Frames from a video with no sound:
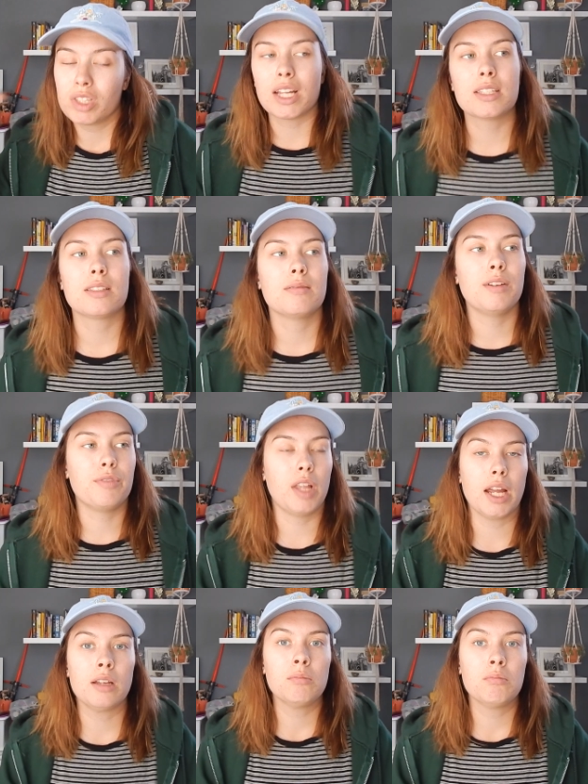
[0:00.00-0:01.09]
That's if
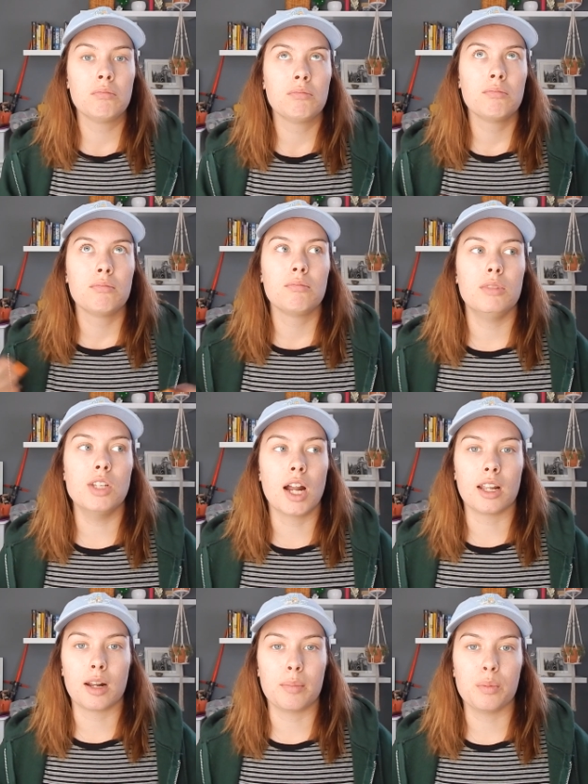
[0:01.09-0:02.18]
like
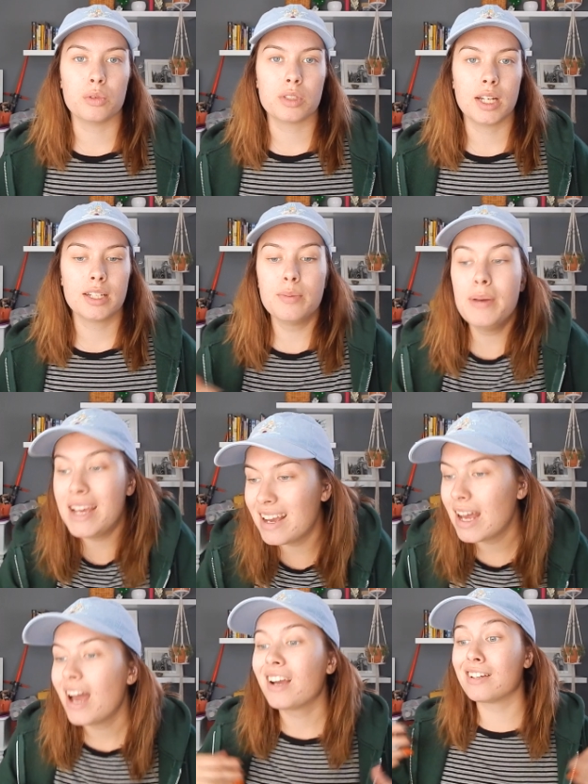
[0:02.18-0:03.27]
not a lot of people send it to me
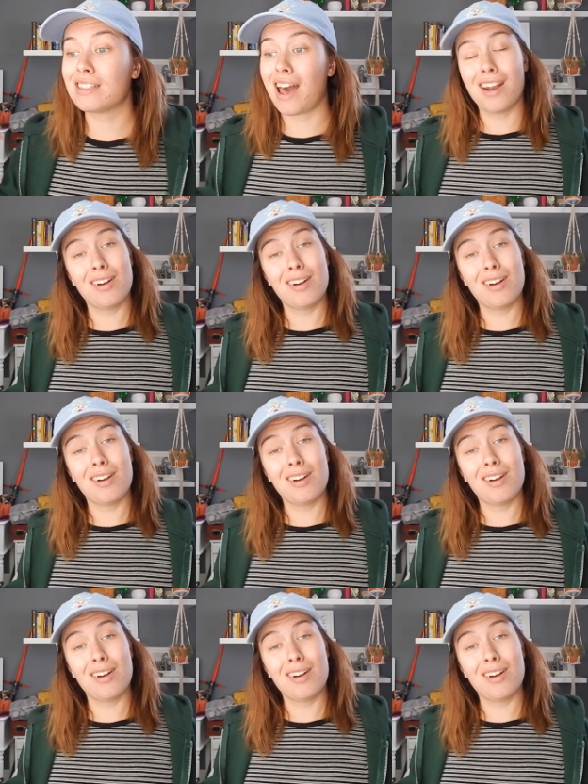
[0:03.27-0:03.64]
because